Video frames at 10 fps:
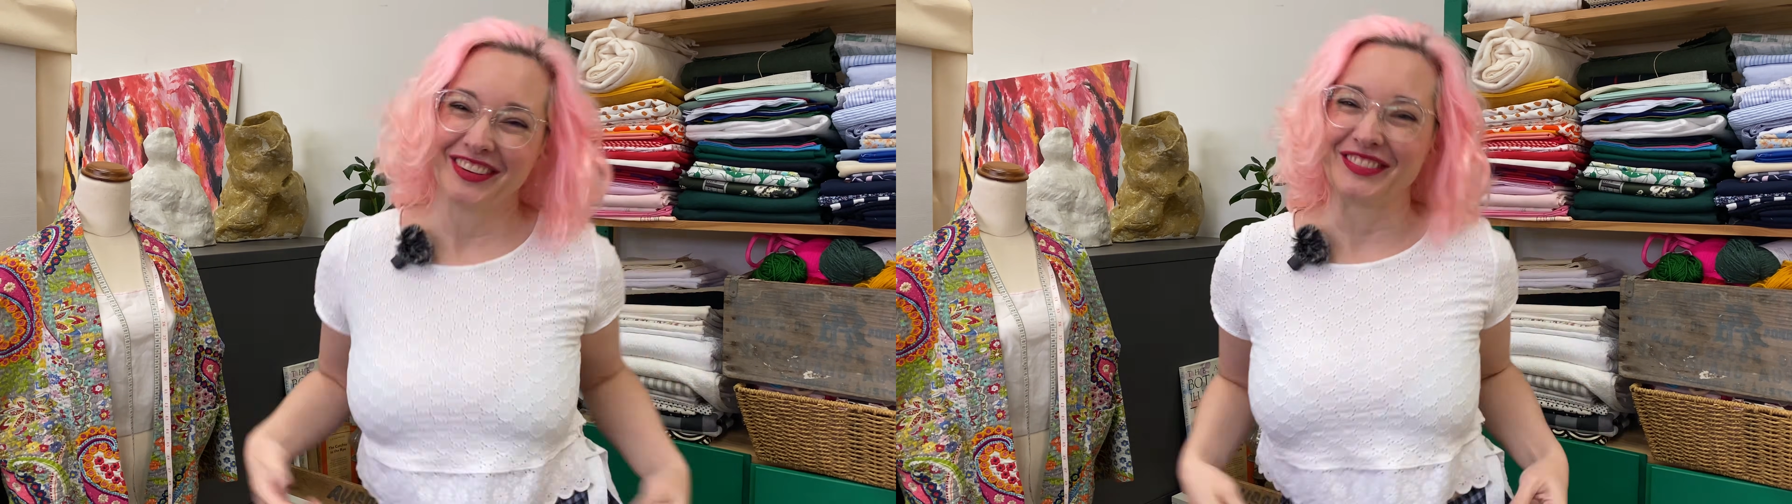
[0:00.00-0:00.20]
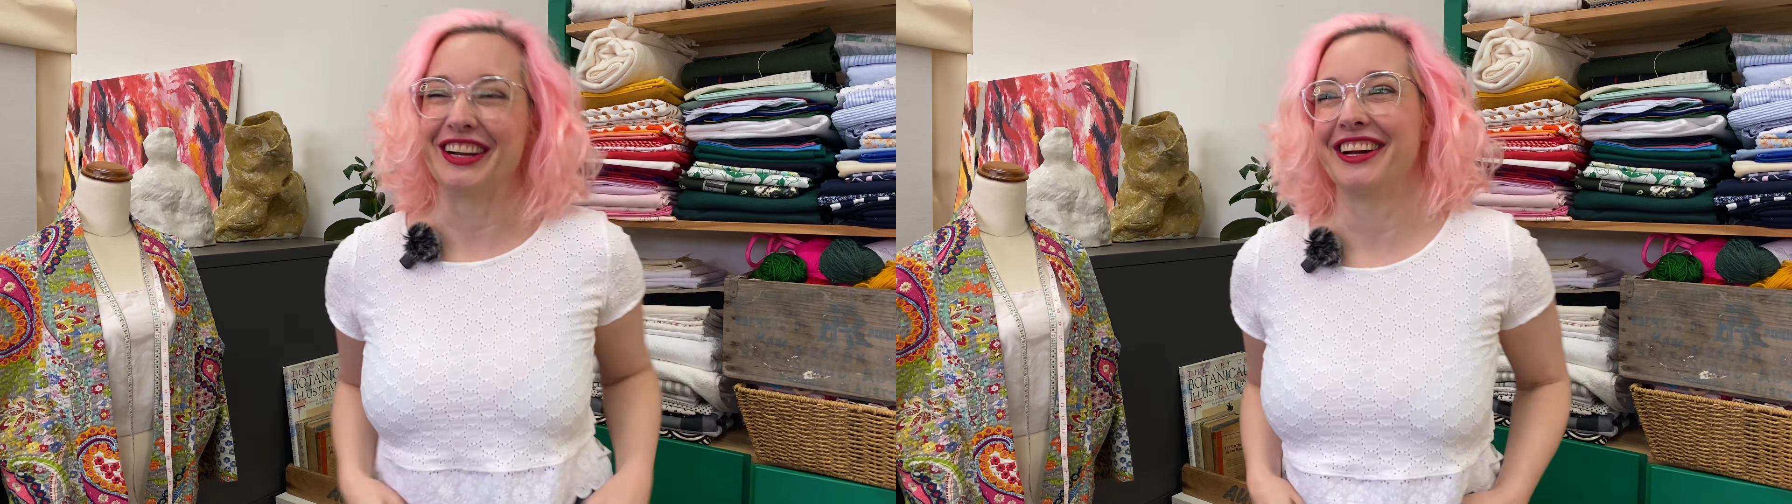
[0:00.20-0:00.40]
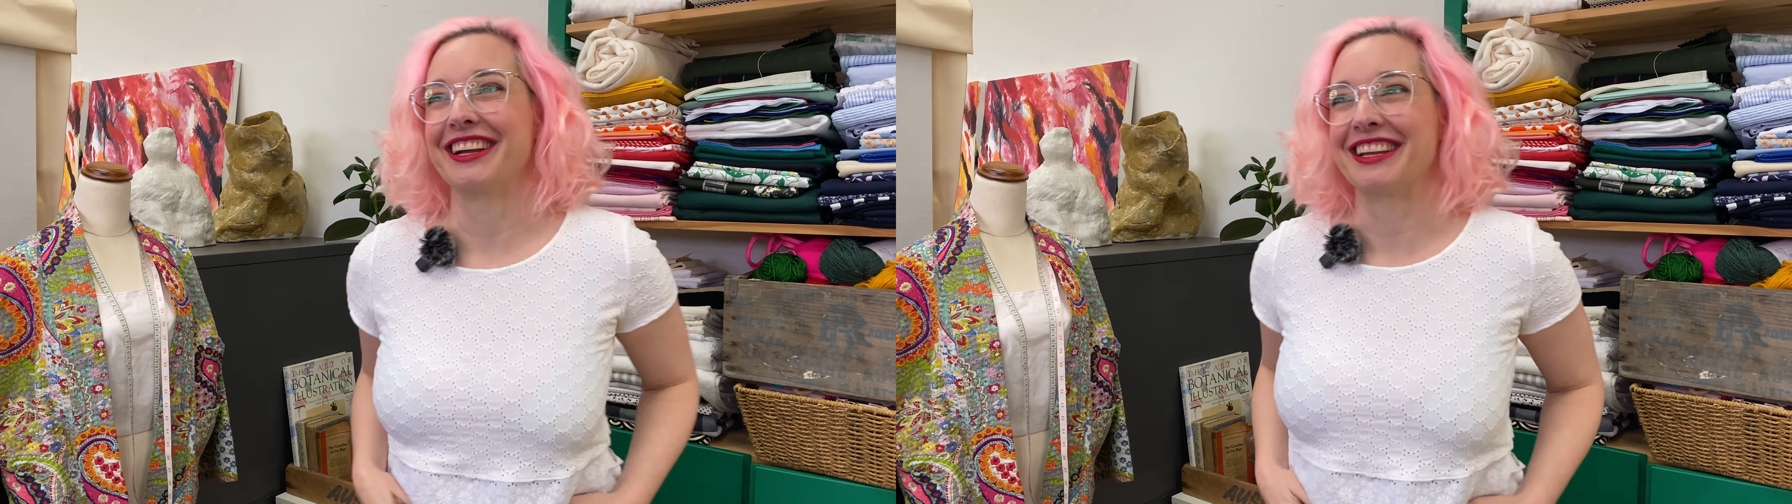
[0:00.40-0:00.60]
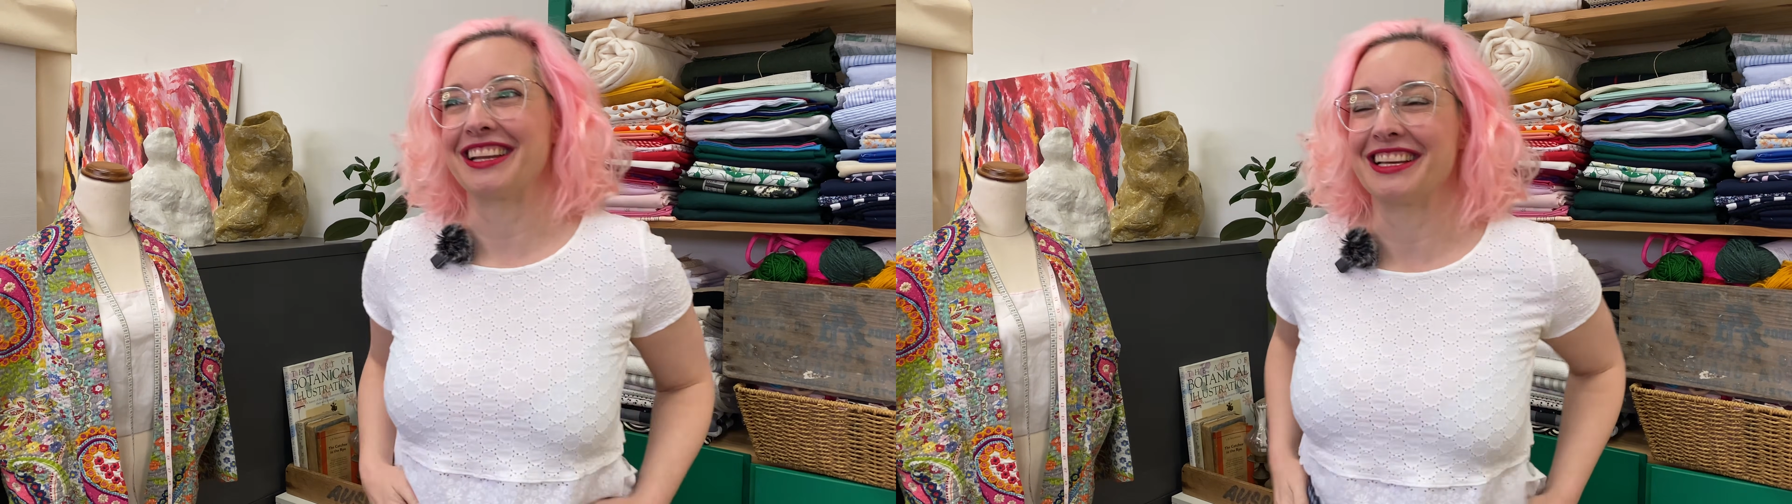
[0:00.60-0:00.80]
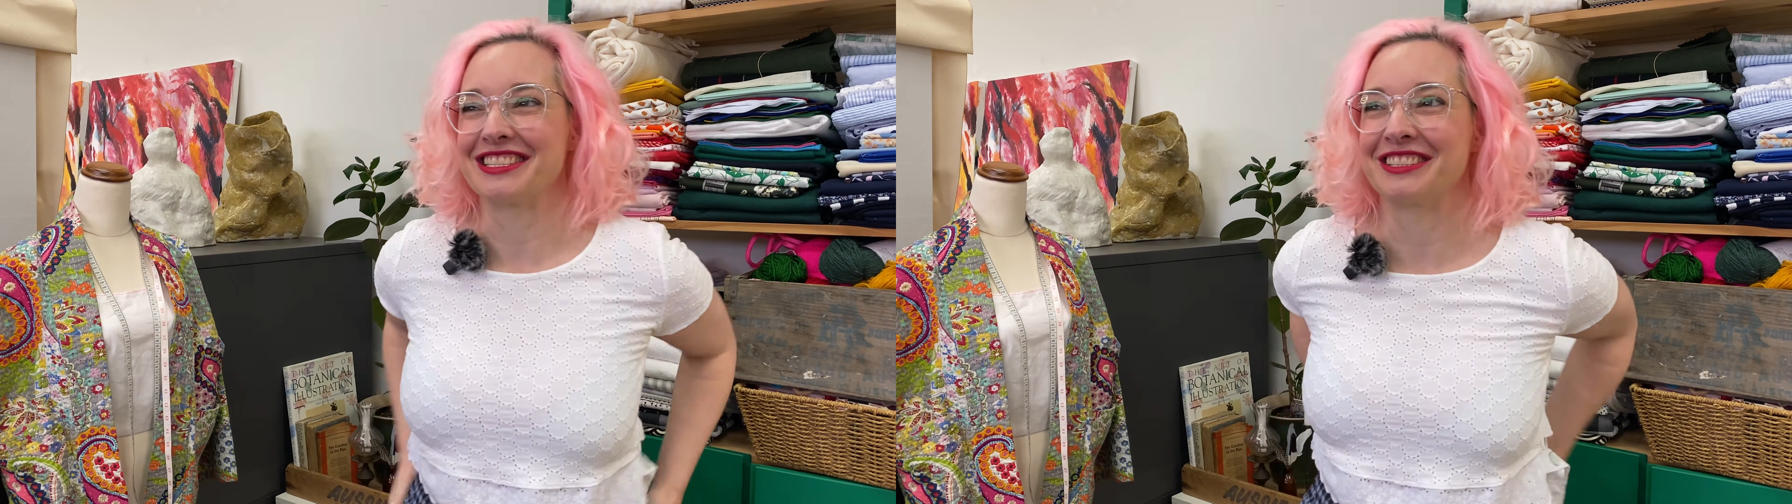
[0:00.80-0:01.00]
wearing an
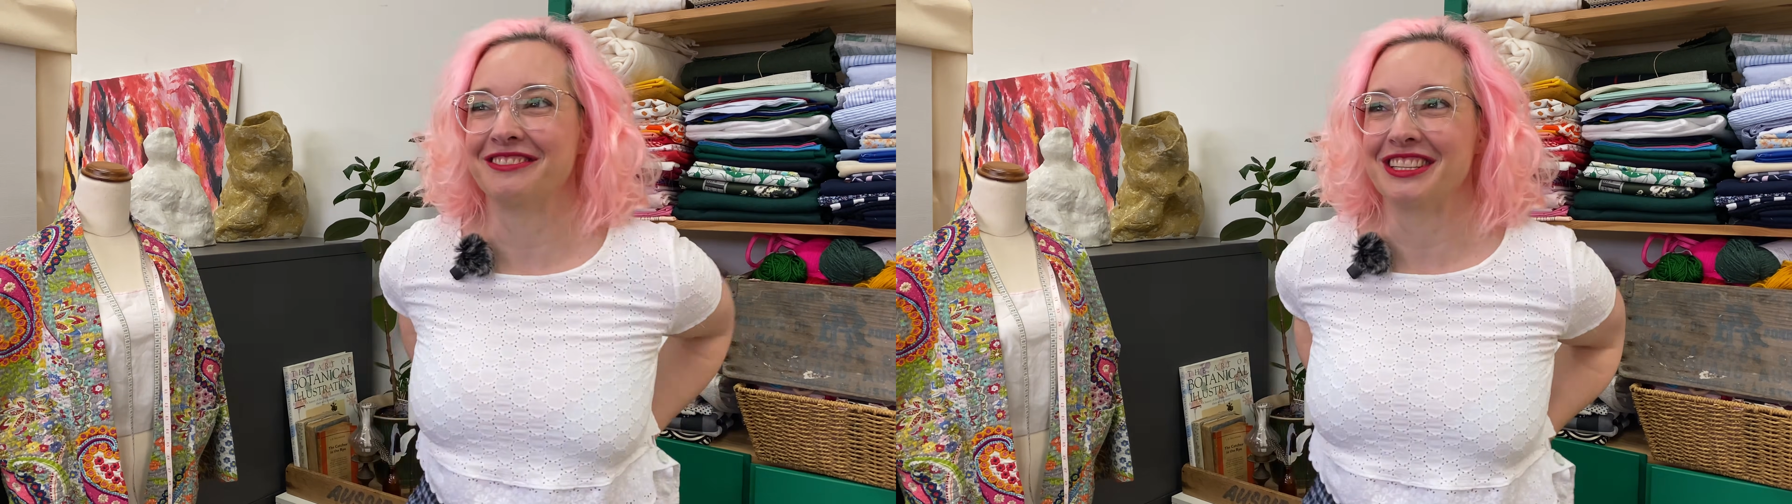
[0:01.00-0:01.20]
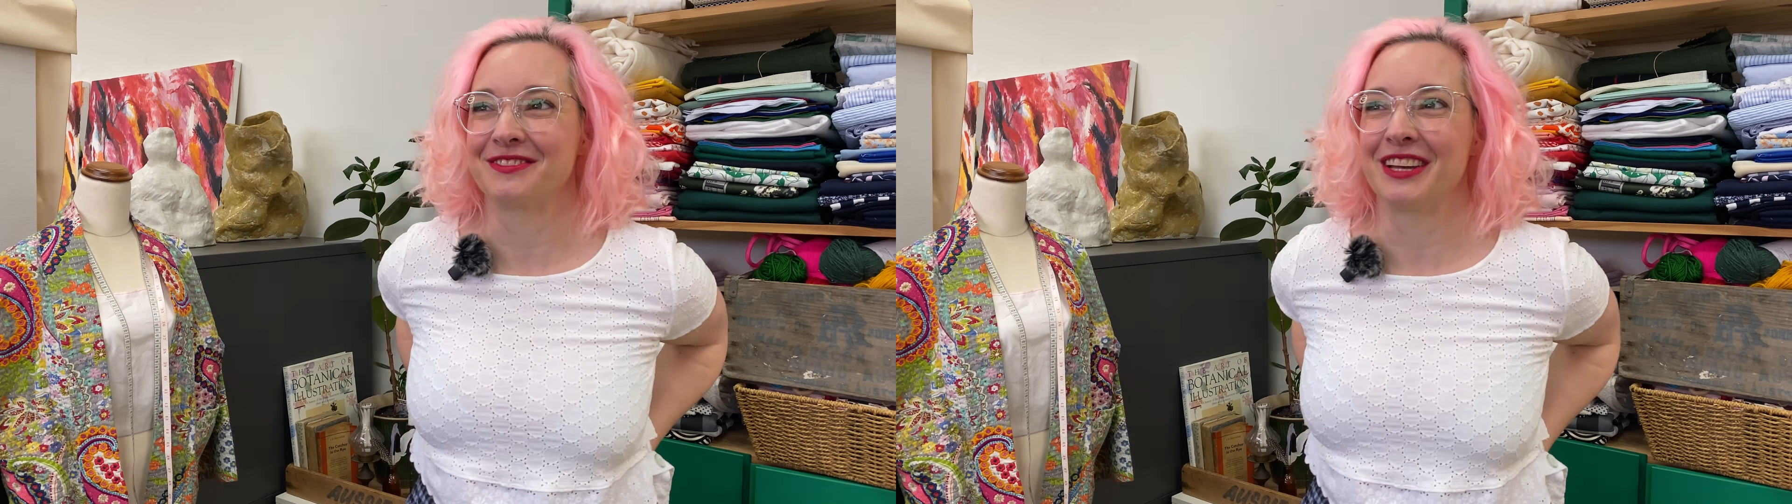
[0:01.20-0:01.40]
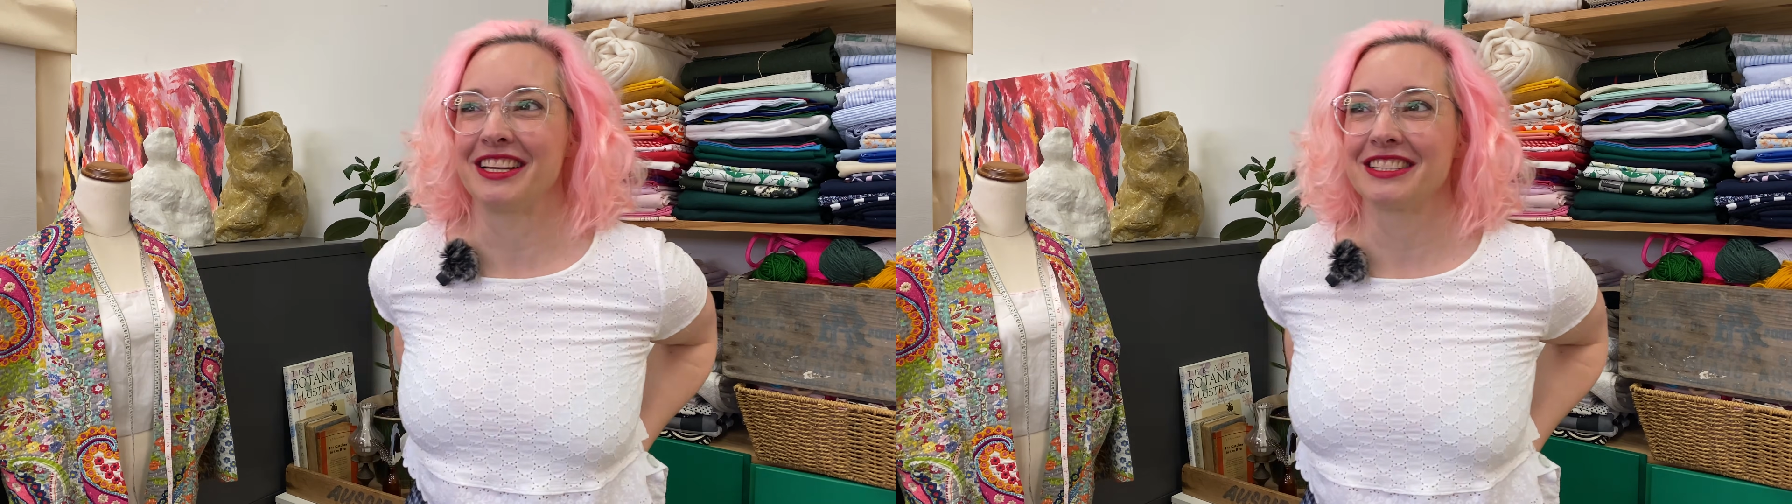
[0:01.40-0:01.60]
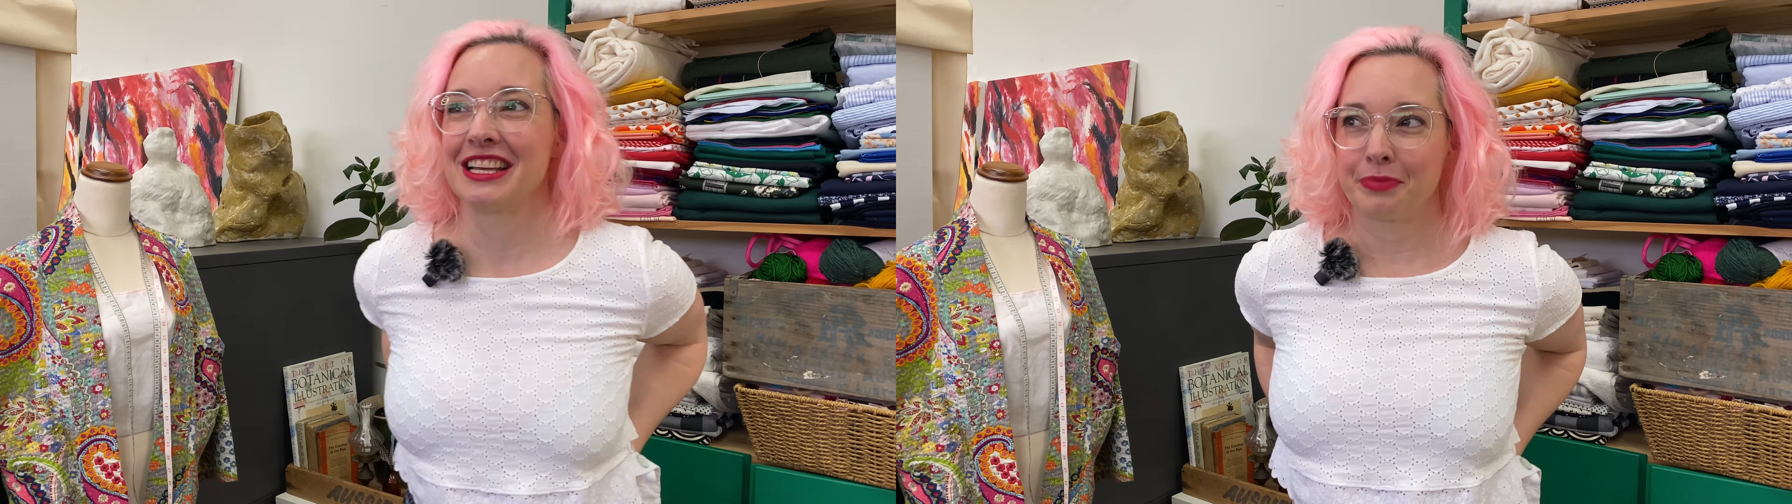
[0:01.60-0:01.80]
elastic waistband.